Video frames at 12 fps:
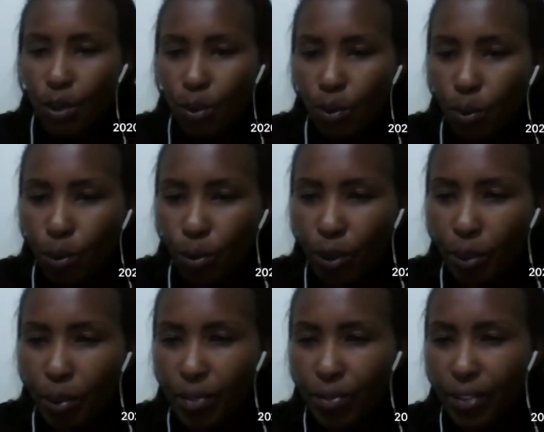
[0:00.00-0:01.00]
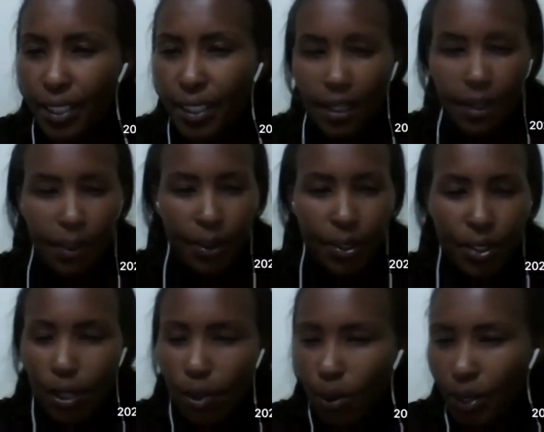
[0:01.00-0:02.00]
to move a bit faster,
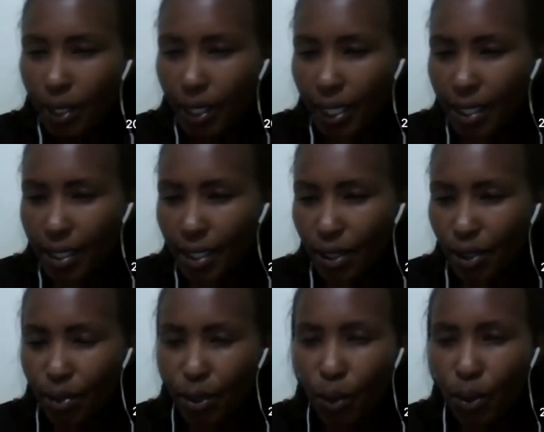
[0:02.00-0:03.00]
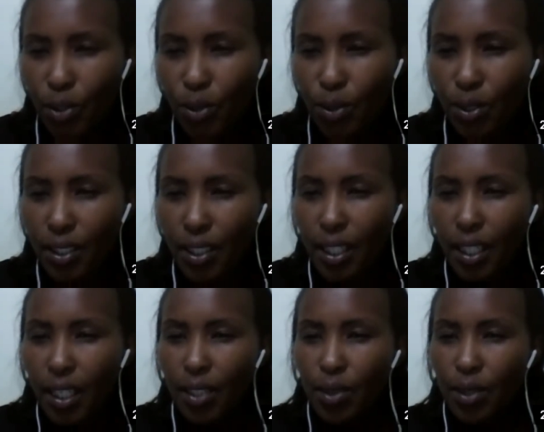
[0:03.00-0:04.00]
Wanjau, on the answering of the questions
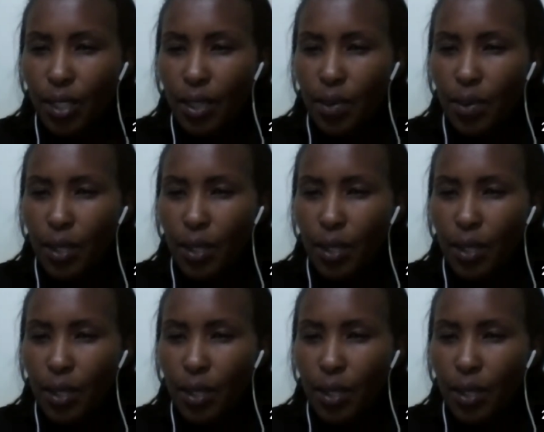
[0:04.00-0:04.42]
so that we